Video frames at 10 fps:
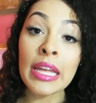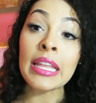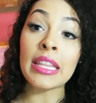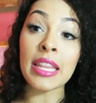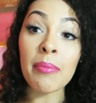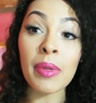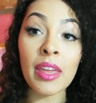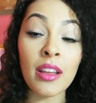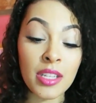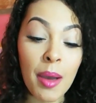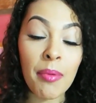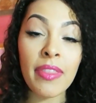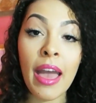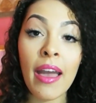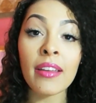And then being on top of
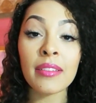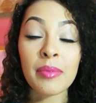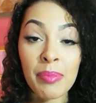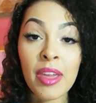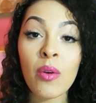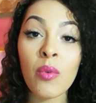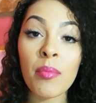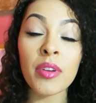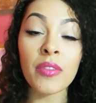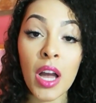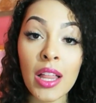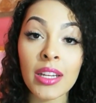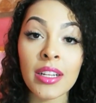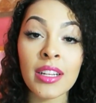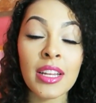that, being a woman of
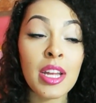color